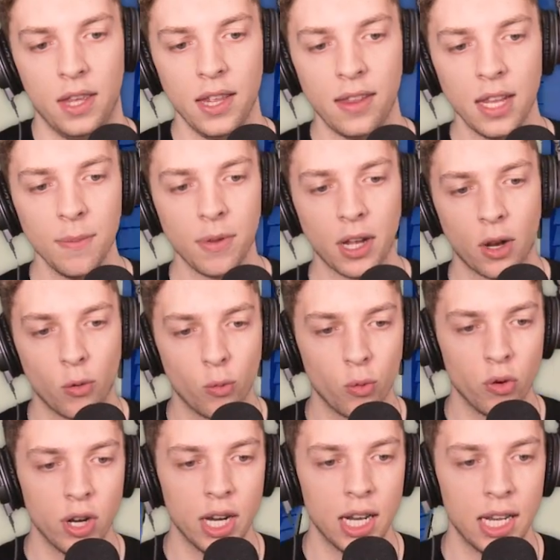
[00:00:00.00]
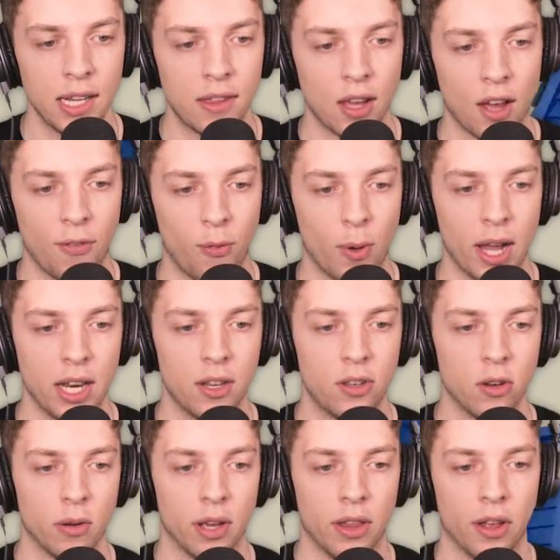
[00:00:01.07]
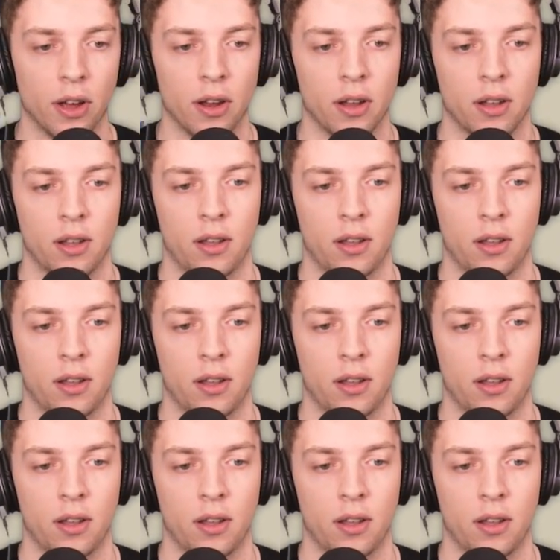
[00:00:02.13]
This seems like a really tough way to do it, though.